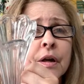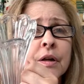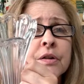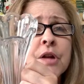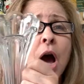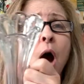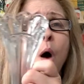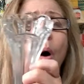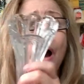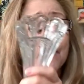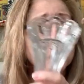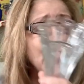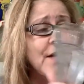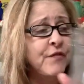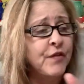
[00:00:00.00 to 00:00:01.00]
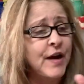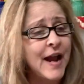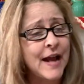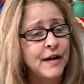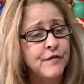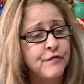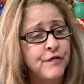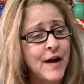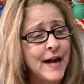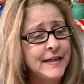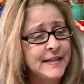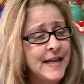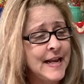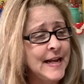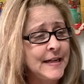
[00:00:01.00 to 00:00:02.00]
No, I've never had a
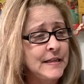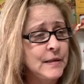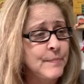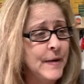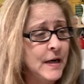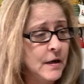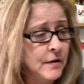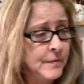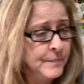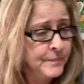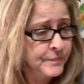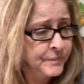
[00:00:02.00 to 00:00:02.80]
fried candy bar.